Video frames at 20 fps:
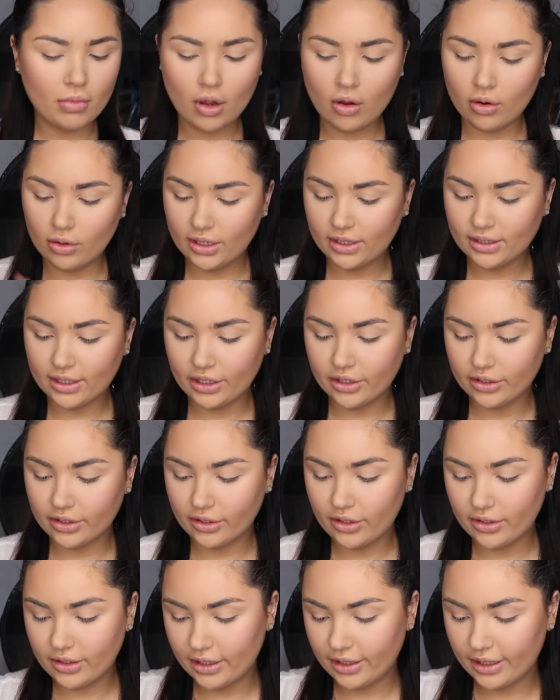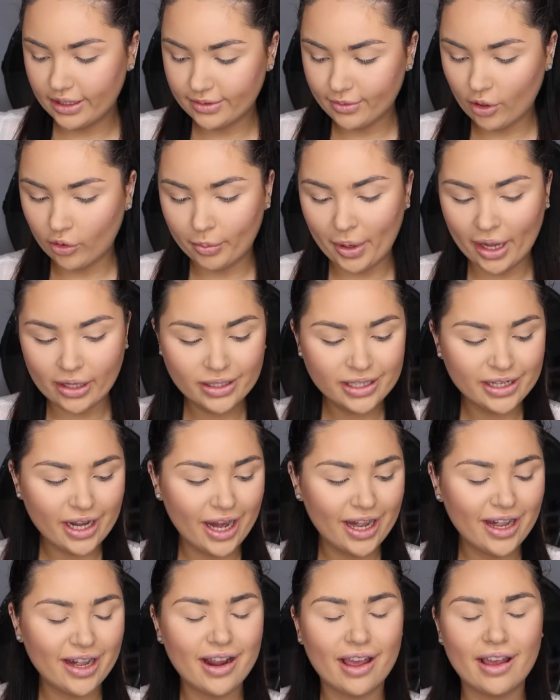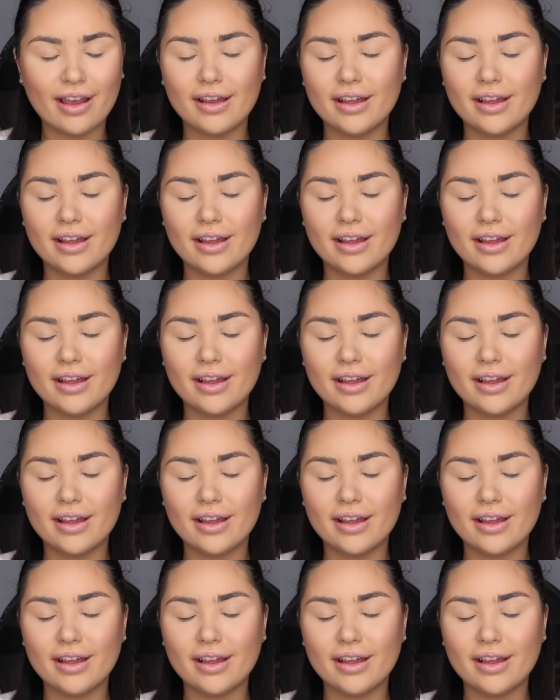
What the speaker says: Honestly, just using this whole palette, and